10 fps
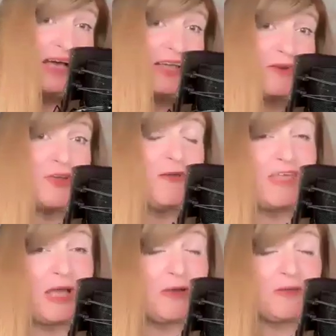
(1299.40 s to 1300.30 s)
I don't know
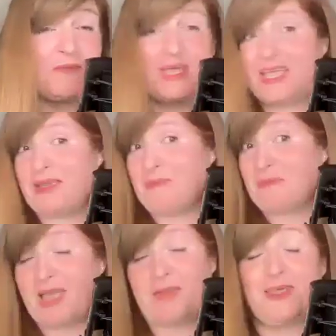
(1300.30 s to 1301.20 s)
if that could be
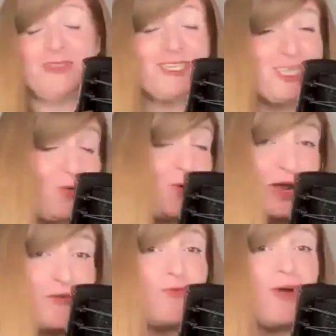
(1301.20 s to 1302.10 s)
maybe the
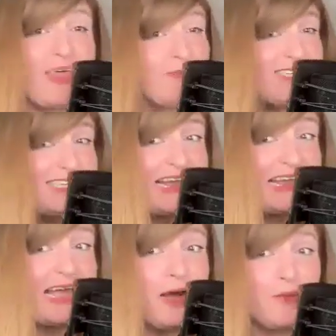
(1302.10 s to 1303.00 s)
story of why that was
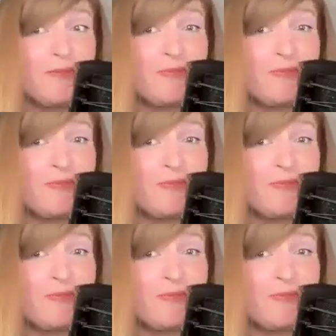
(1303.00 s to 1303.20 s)
taken out.